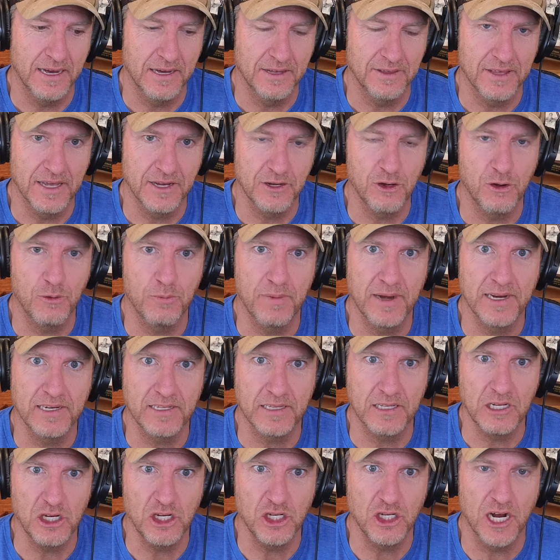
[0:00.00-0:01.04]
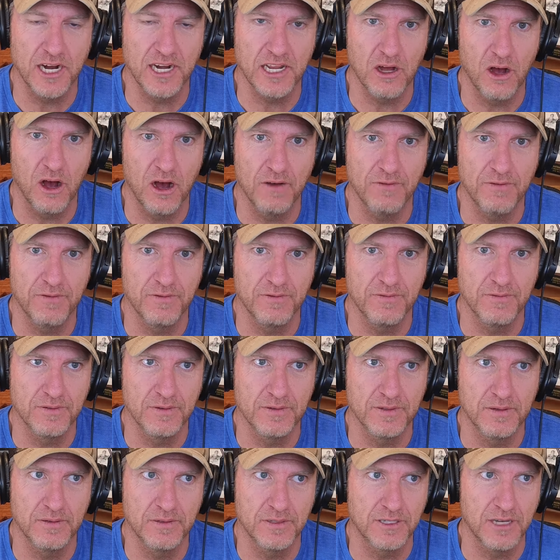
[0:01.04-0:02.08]
then you're basically shutting off
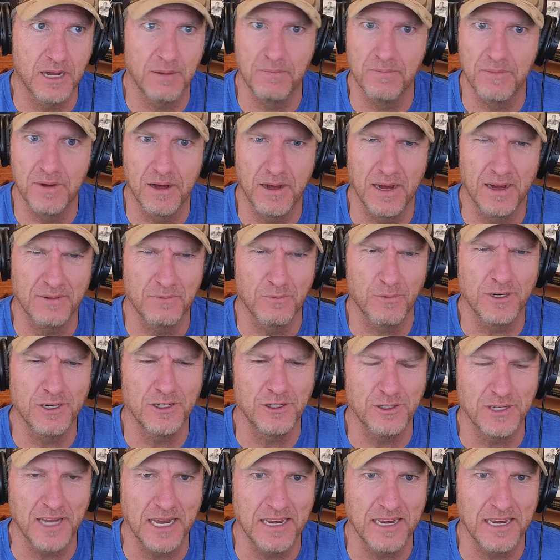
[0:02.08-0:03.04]
some, what did you say,